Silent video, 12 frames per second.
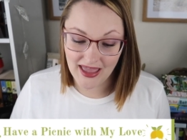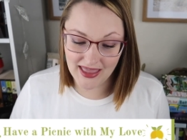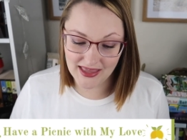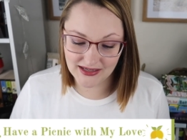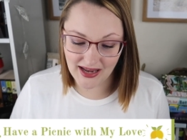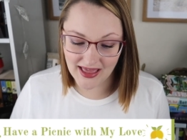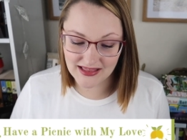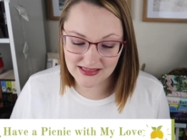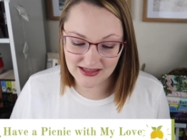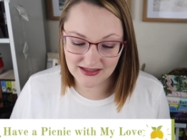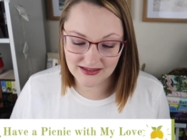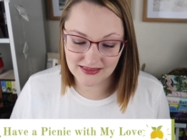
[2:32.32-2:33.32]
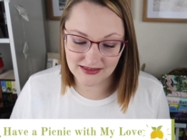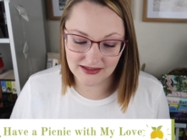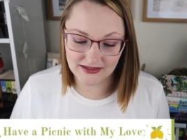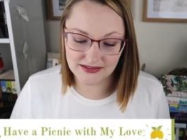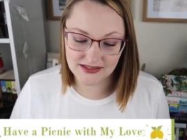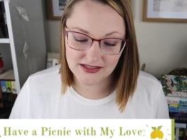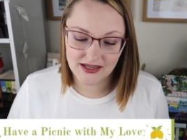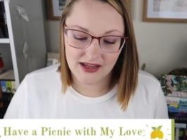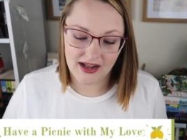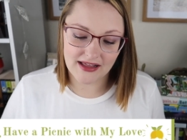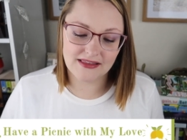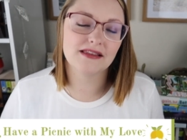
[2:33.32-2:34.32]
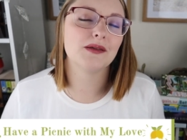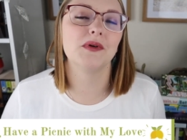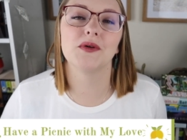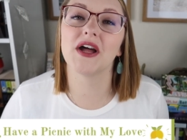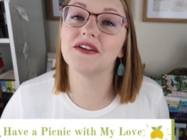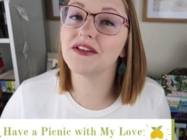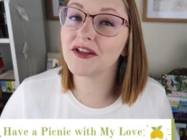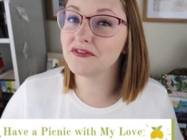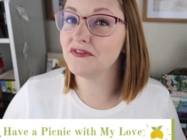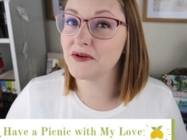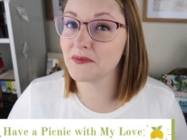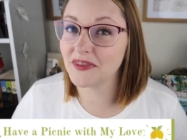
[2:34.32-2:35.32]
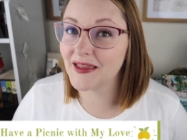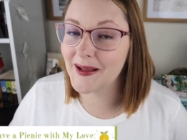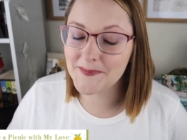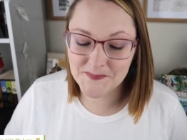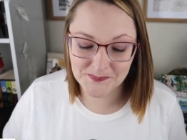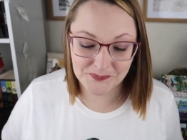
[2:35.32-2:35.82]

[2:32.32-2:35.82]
and I think that I think that we would have a lot of fun with that.